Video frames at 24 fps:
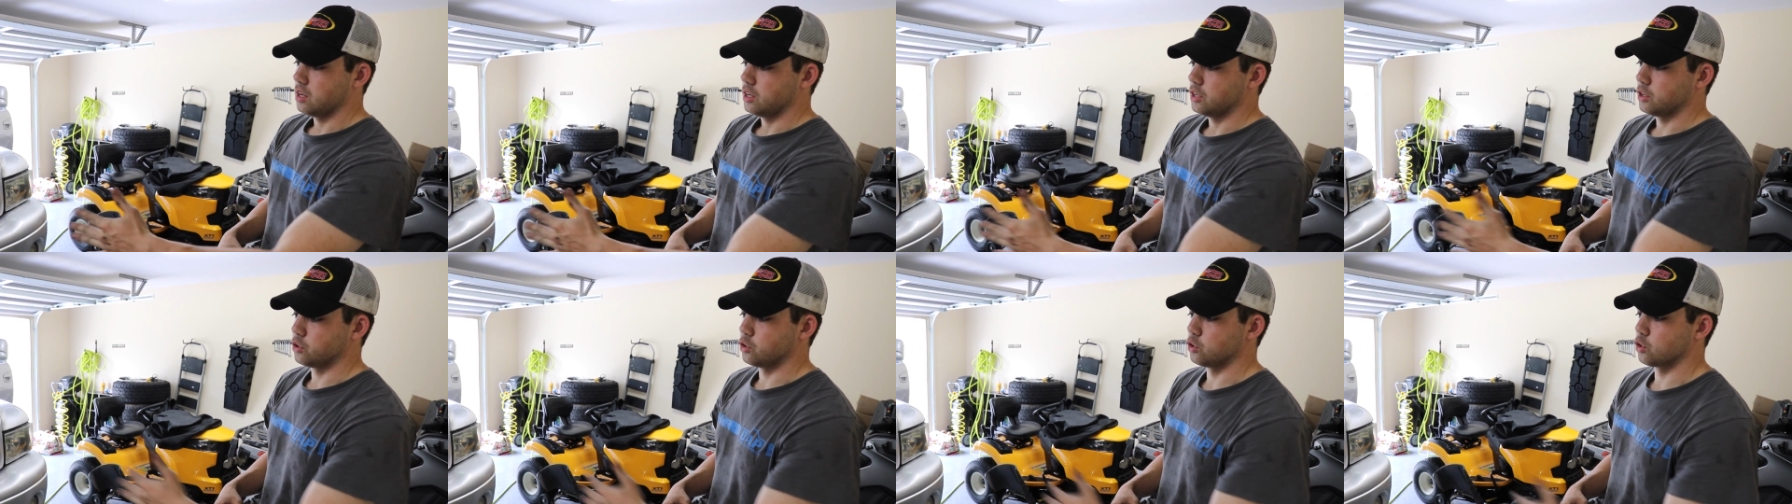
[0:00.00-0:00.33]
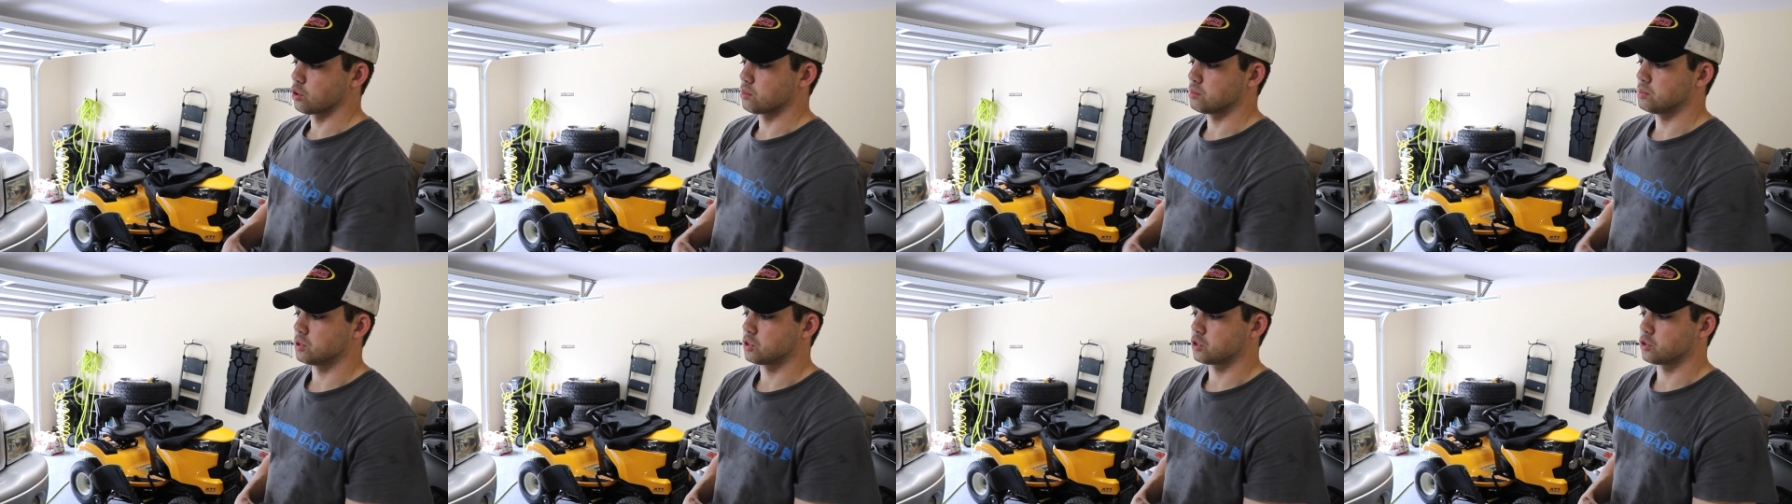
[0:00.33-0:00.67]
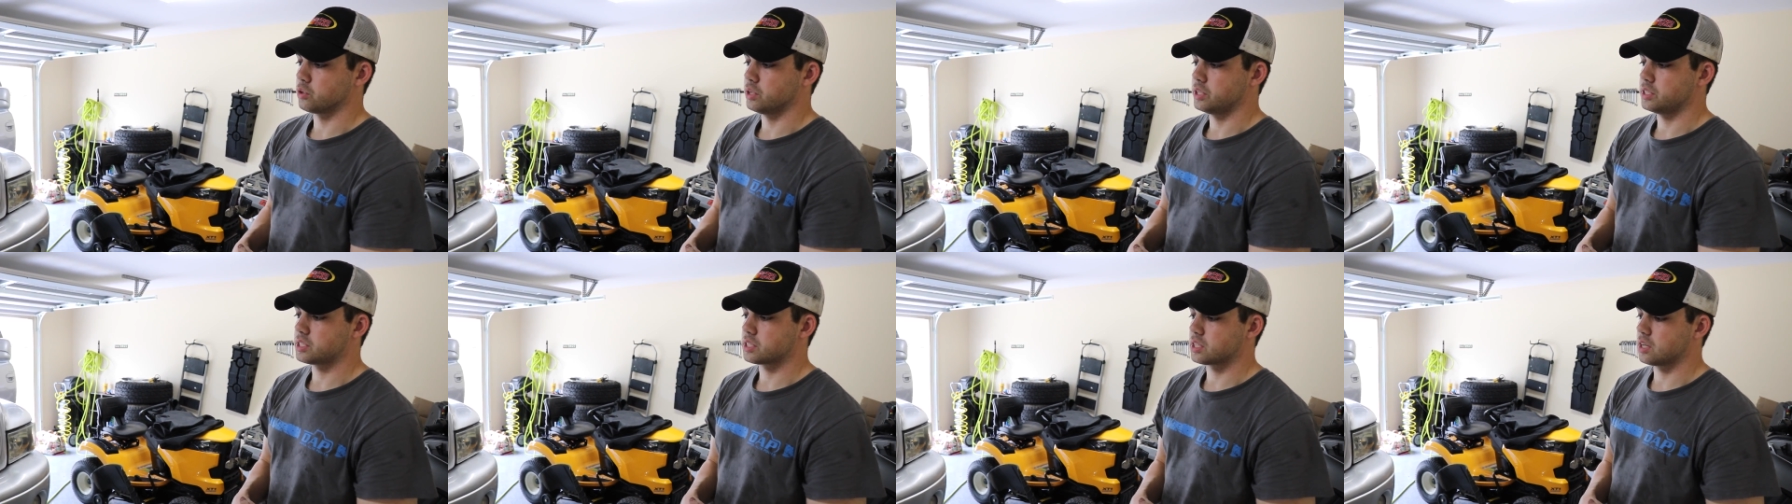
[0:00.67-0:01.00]
your normal
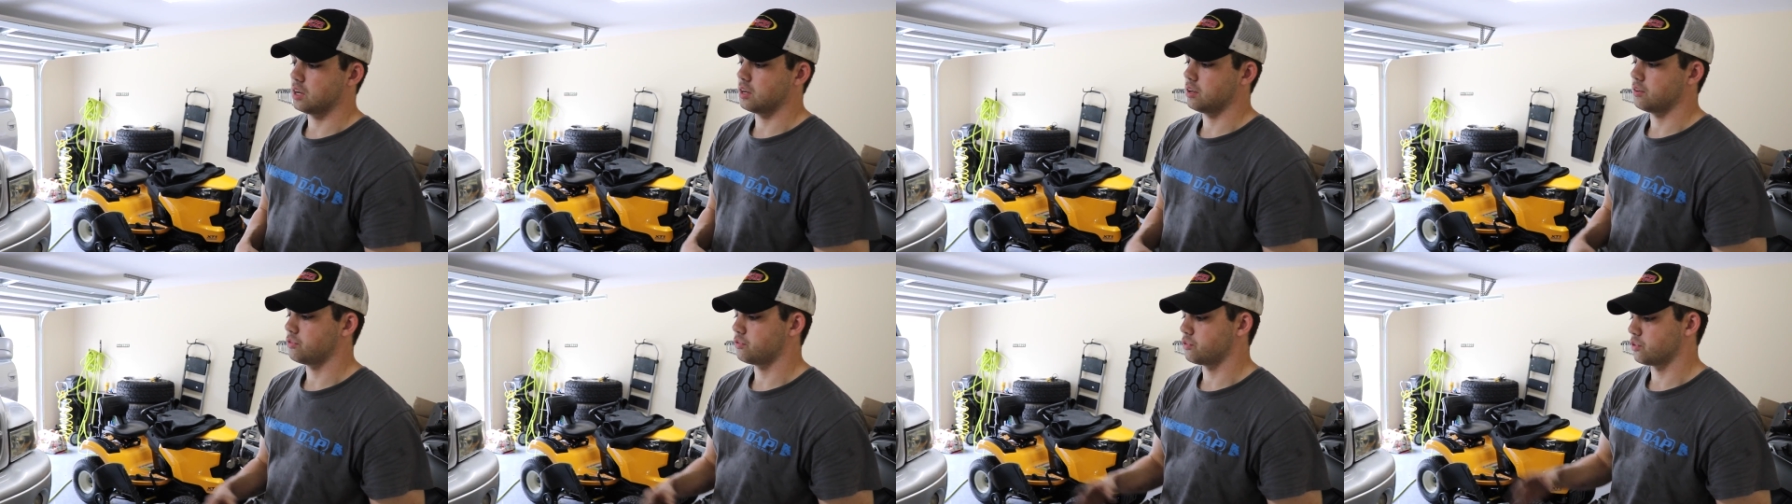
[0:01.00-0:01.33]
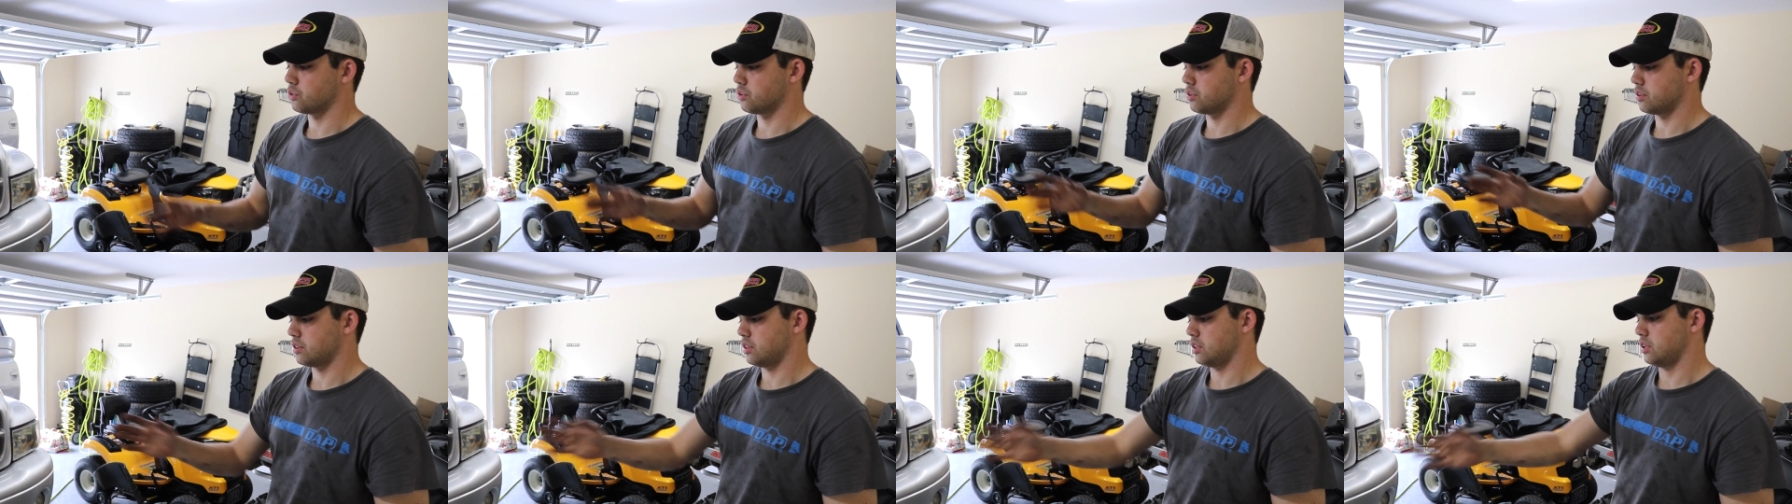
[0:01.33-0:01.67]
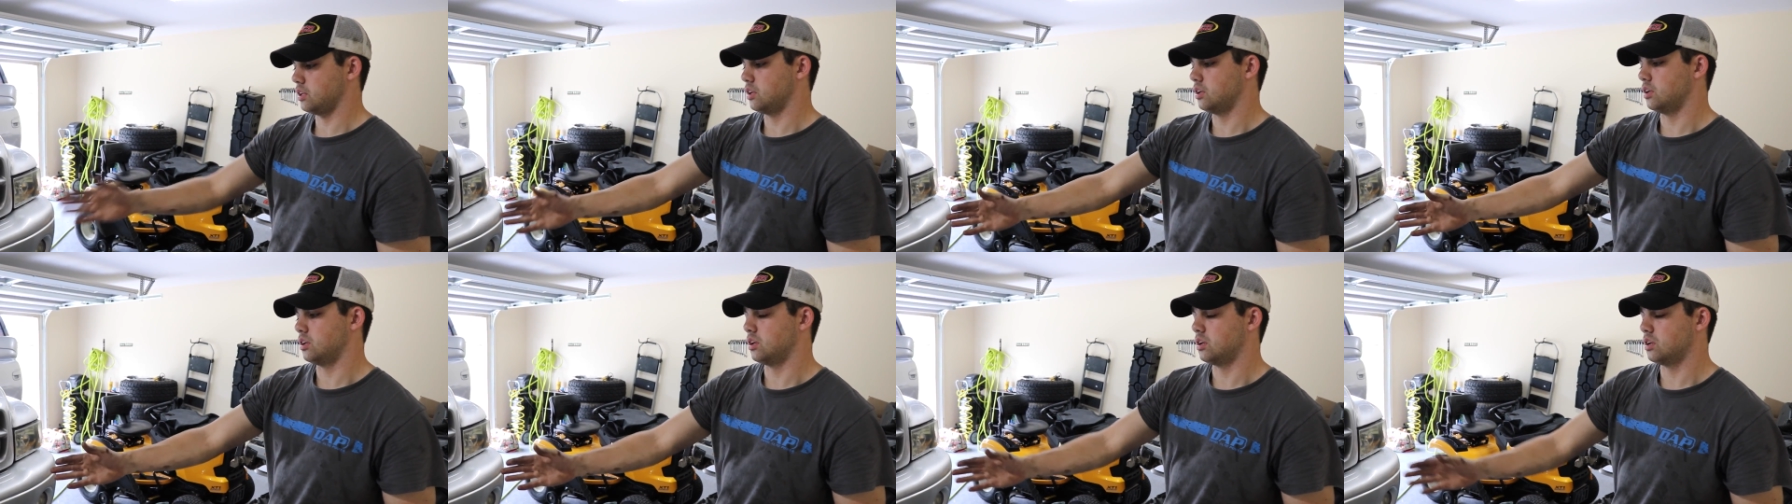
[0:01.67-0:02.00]
grease gun for
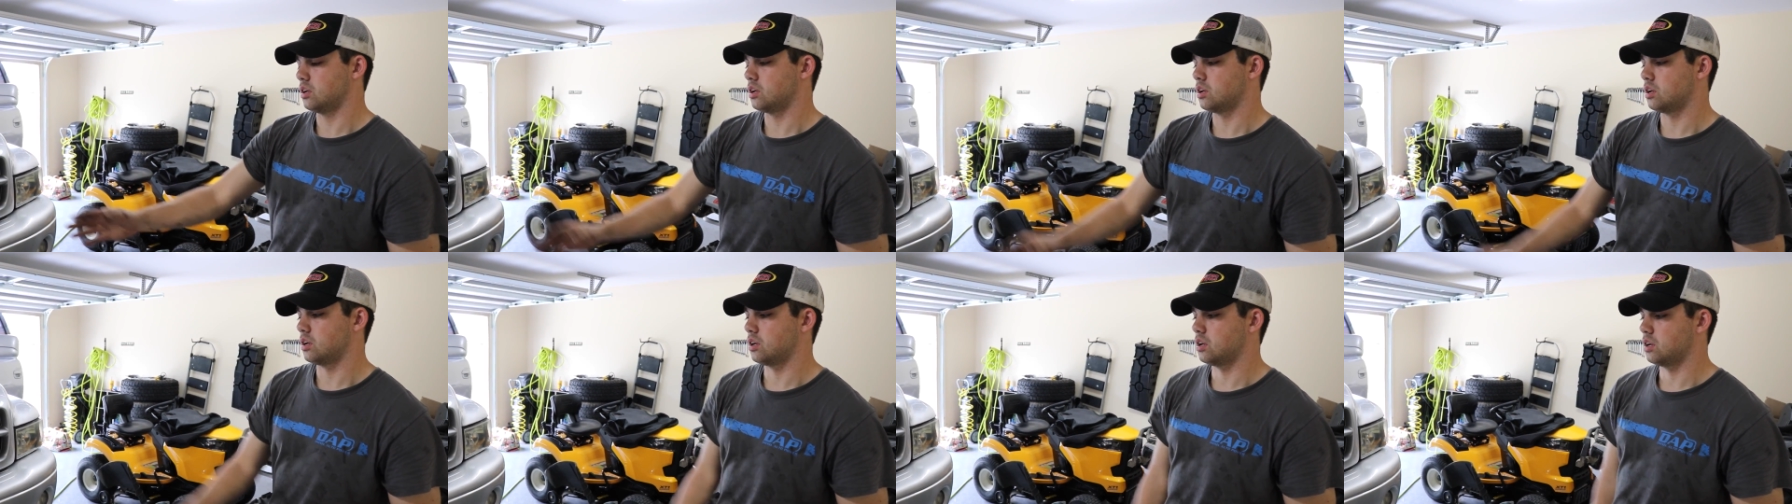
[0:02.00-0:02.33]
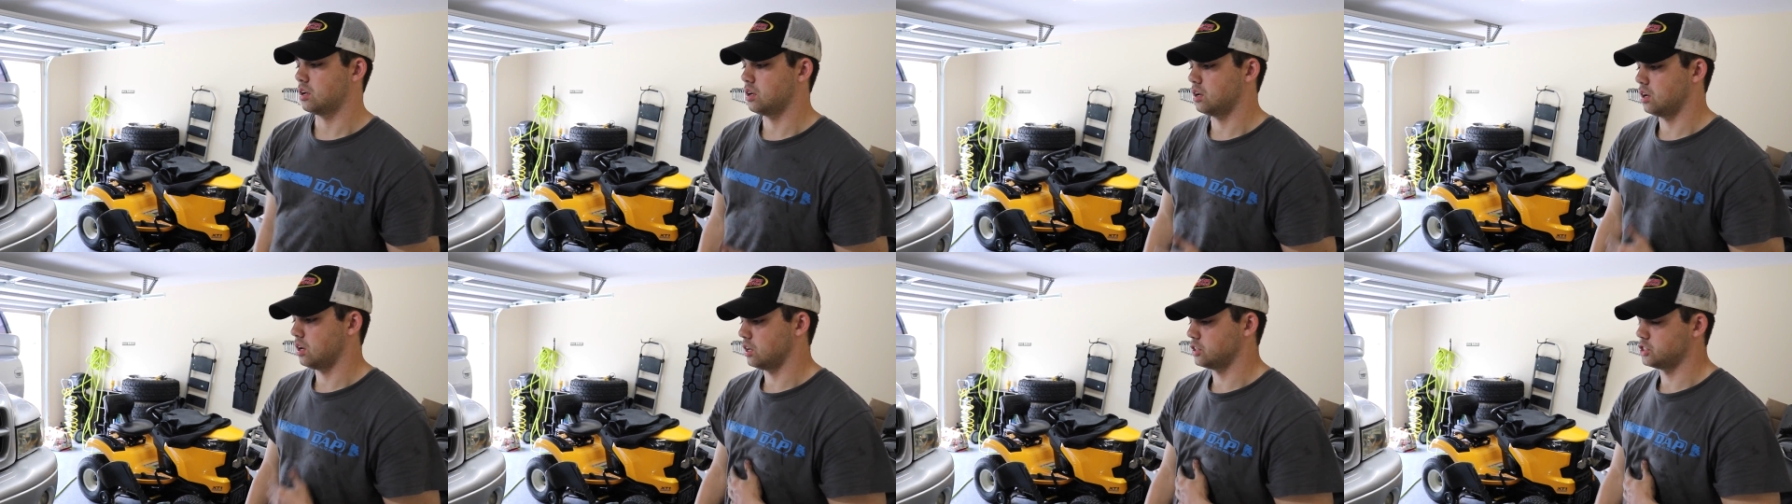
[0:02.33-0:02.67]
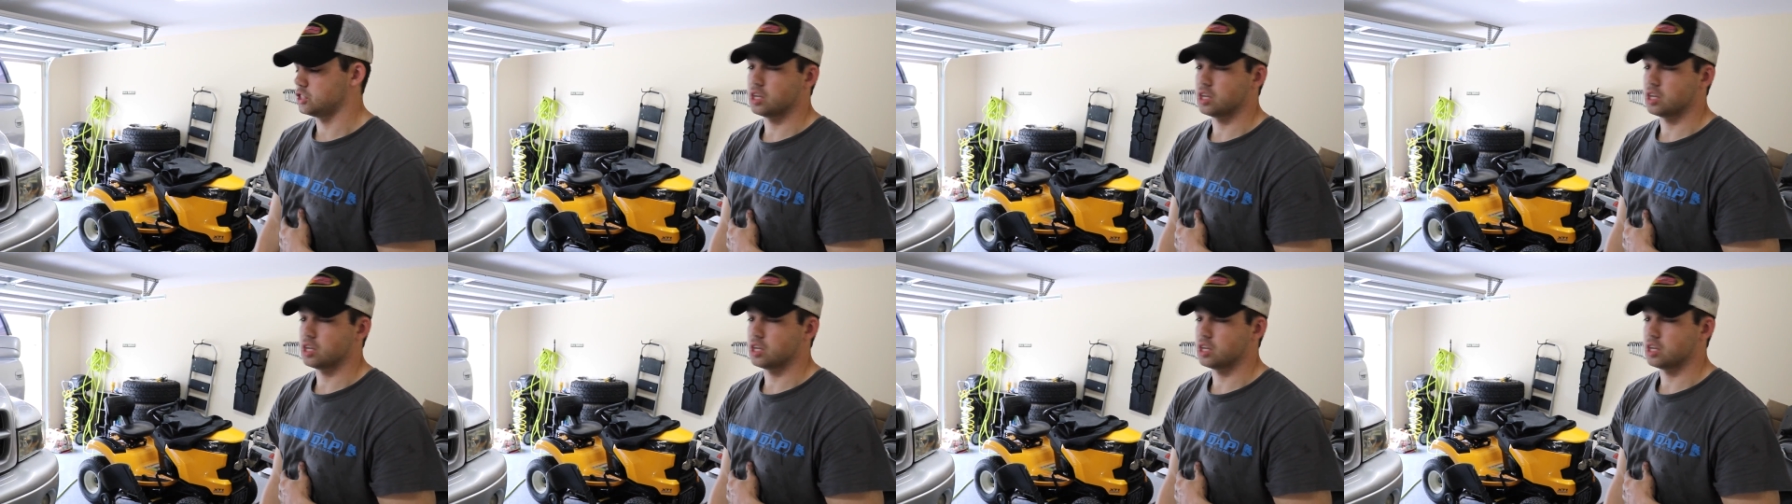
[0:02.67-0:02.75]
the uh,